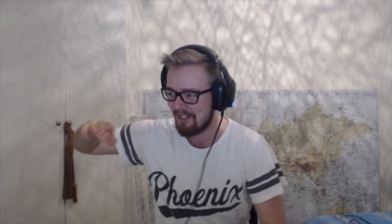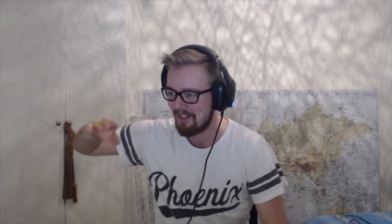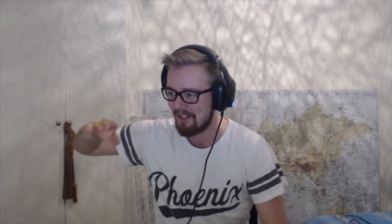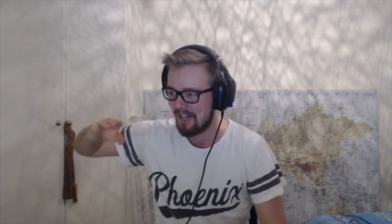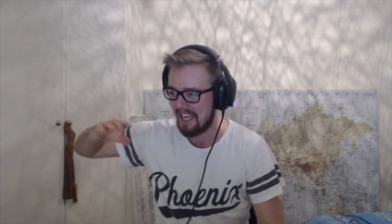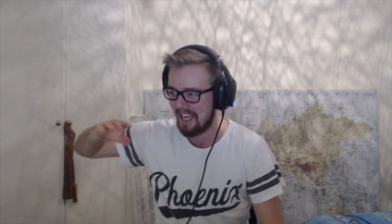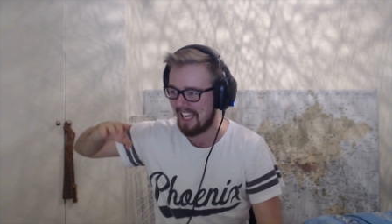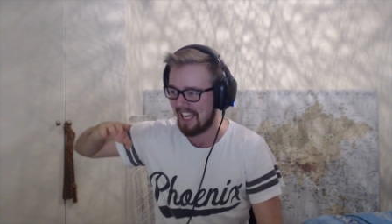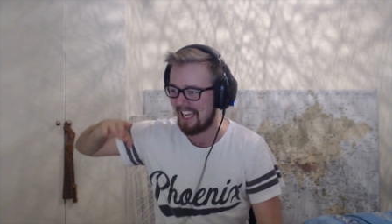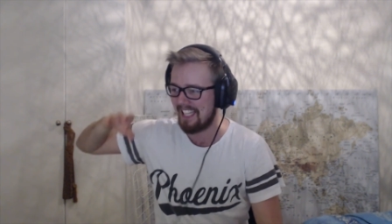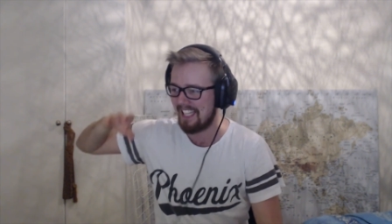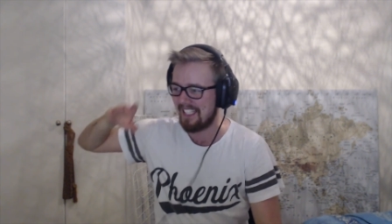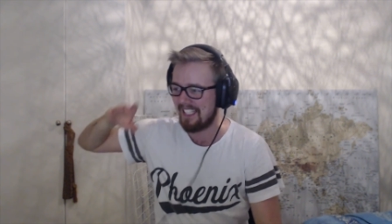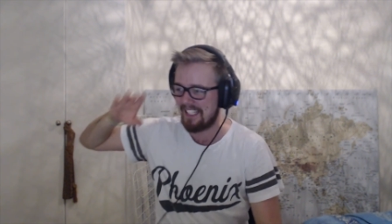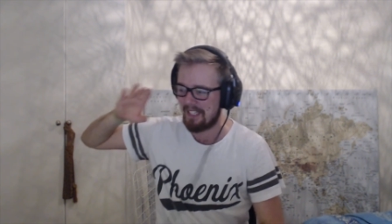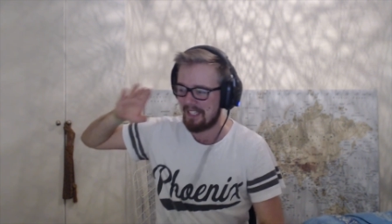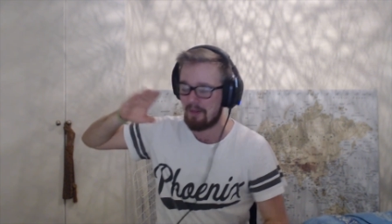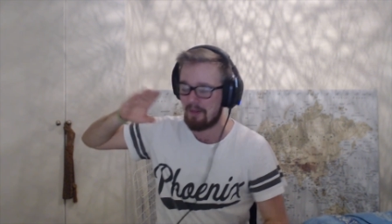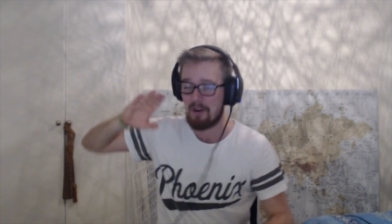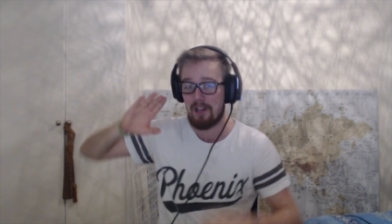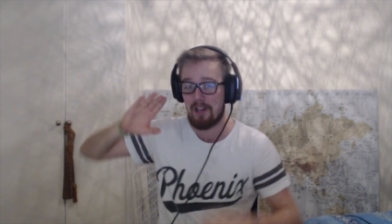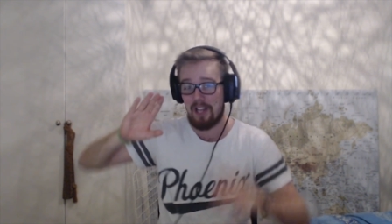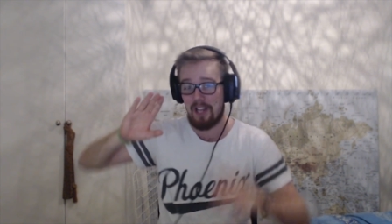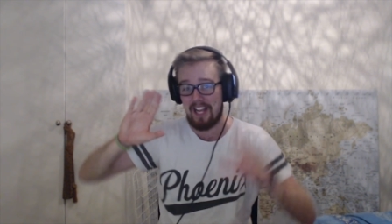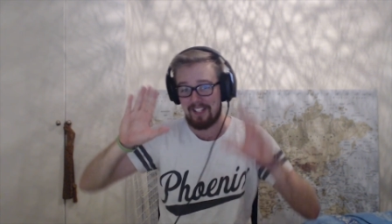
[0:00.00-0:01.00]
and there
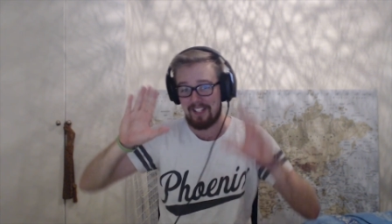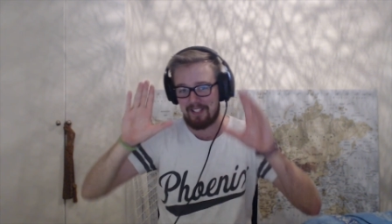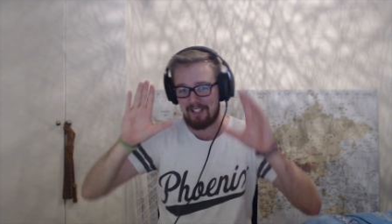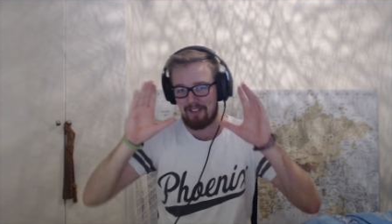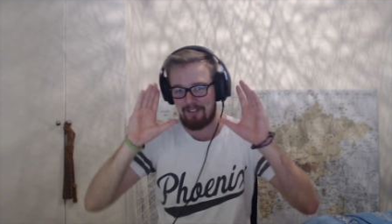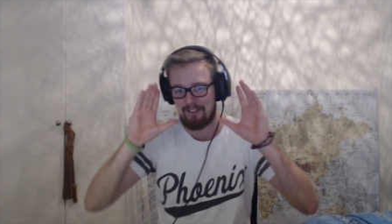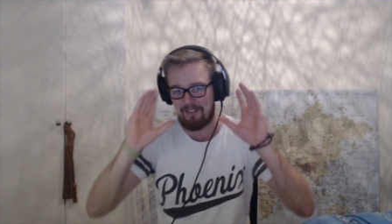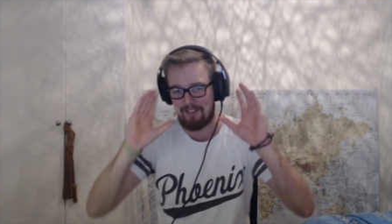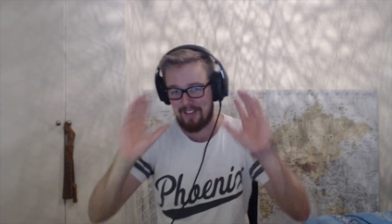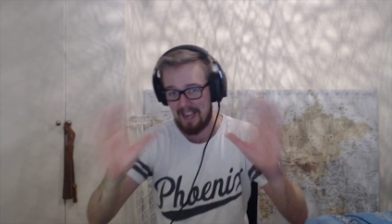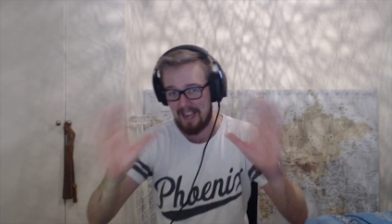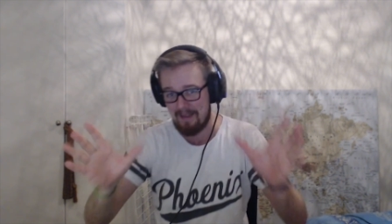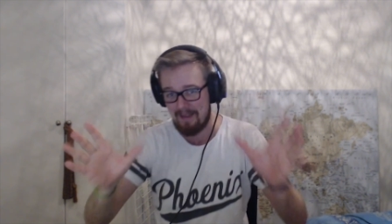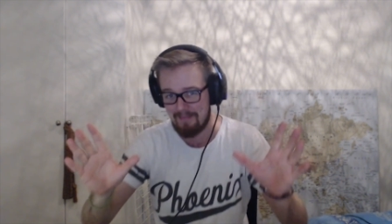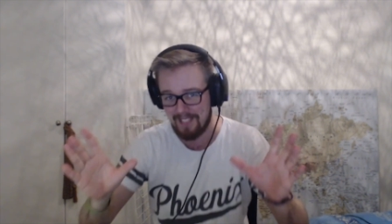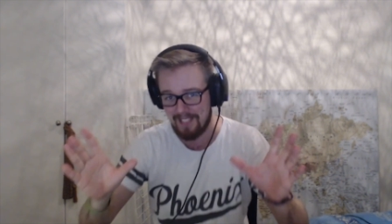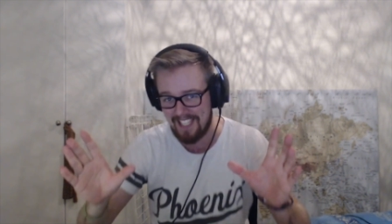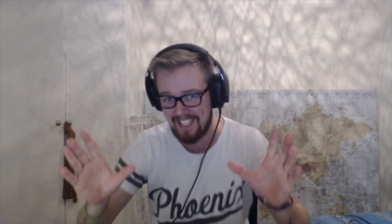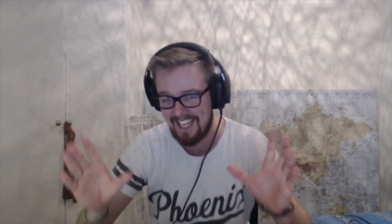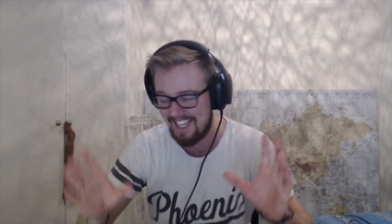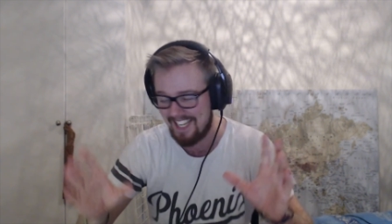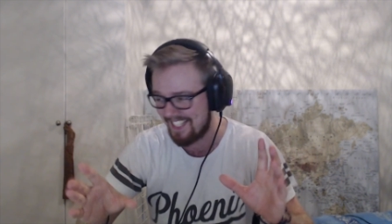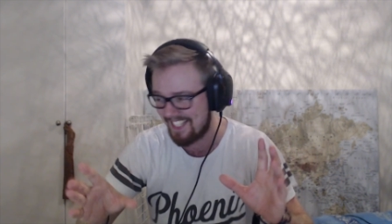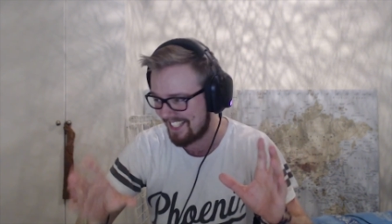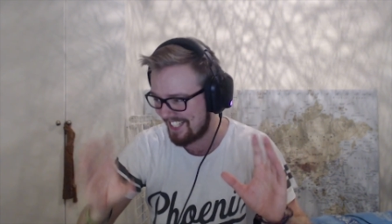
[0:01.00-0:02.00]
were lots of
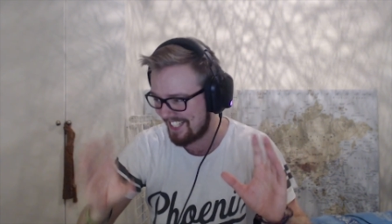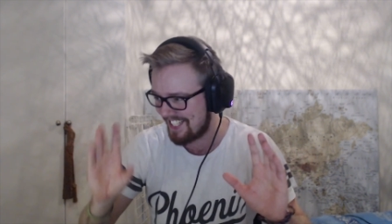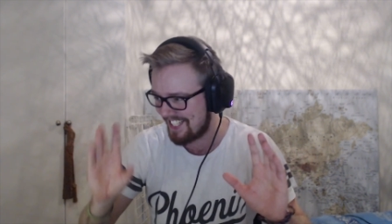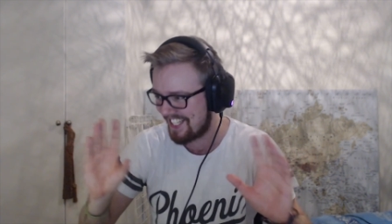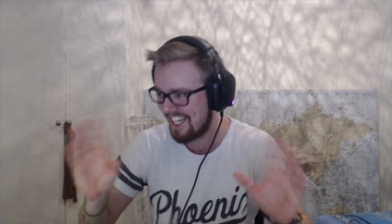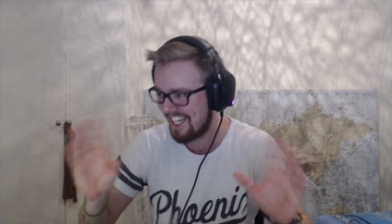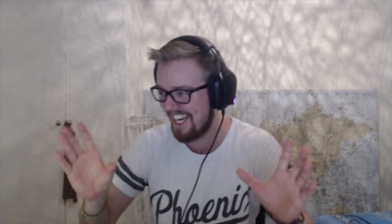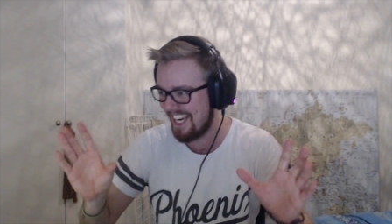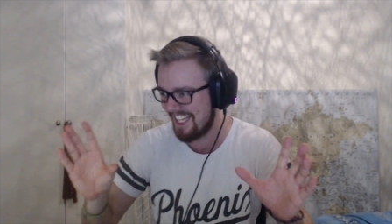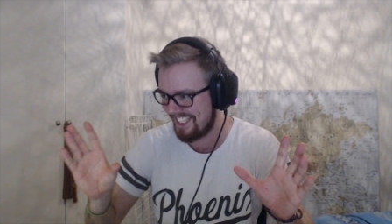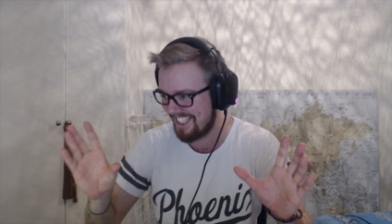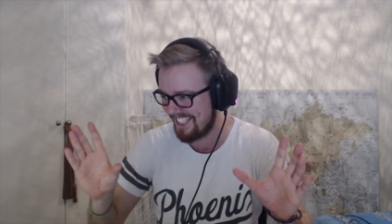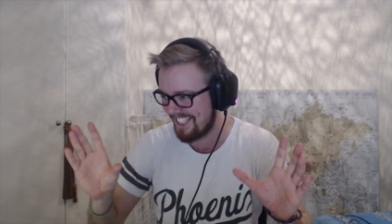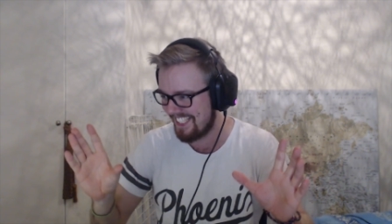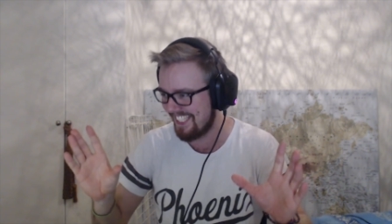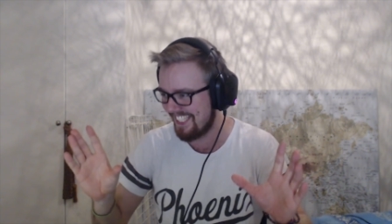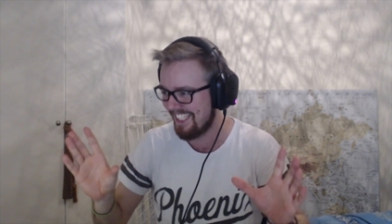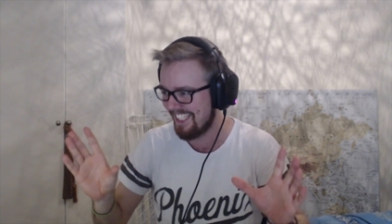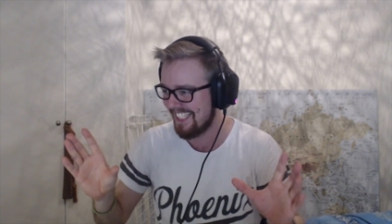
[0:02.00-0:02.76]
families and shit